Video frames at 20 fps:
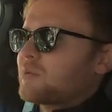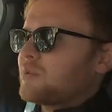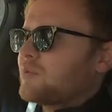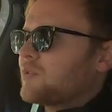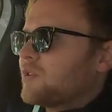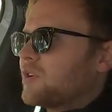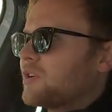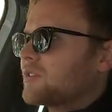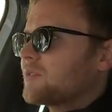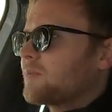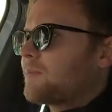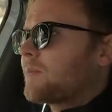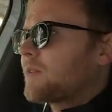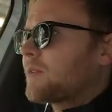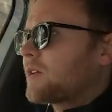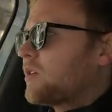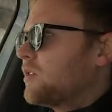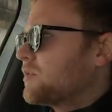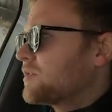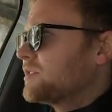We've got
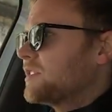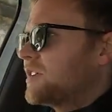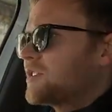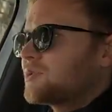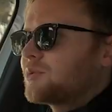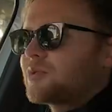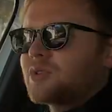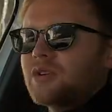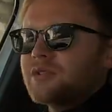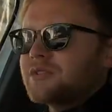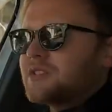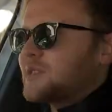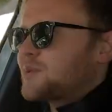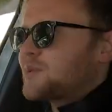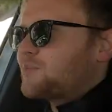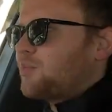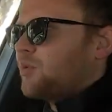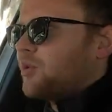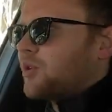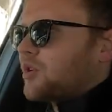Continental Conti
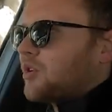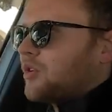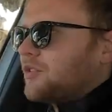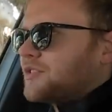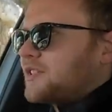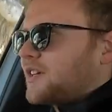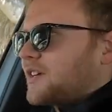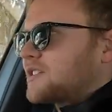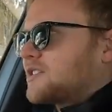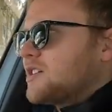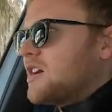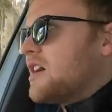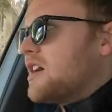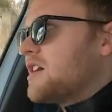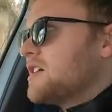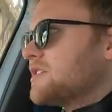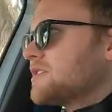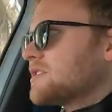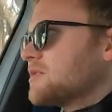Sport contact tires.